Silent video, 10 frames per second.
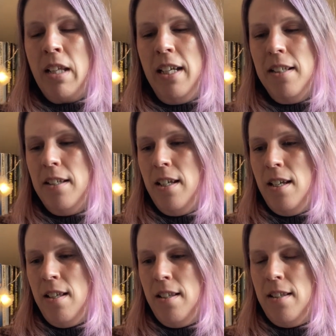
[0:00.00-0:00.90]
It
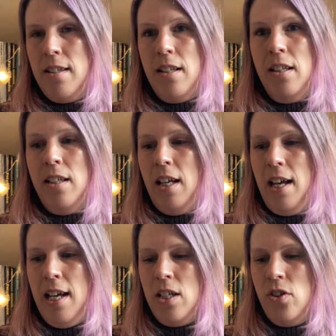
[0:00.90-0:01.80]
is
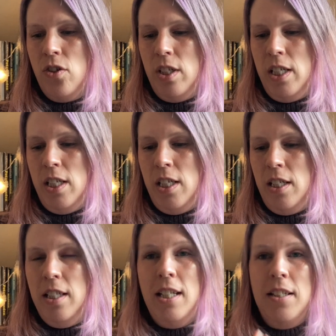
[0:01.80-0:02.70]
actually
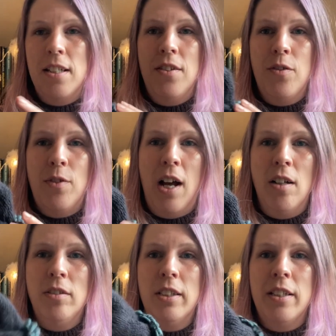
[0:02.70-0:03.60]
knit in the
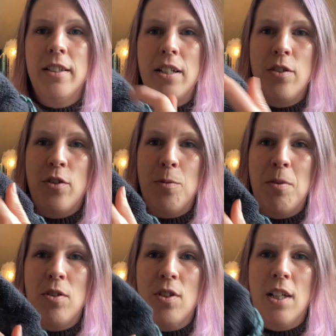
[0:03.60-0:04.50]
round, and then you're
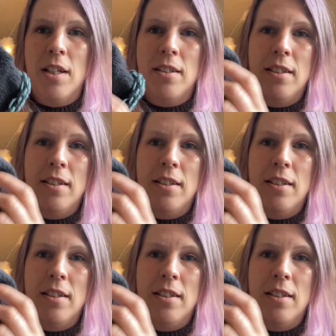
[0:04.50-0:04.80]
supposed to cut it.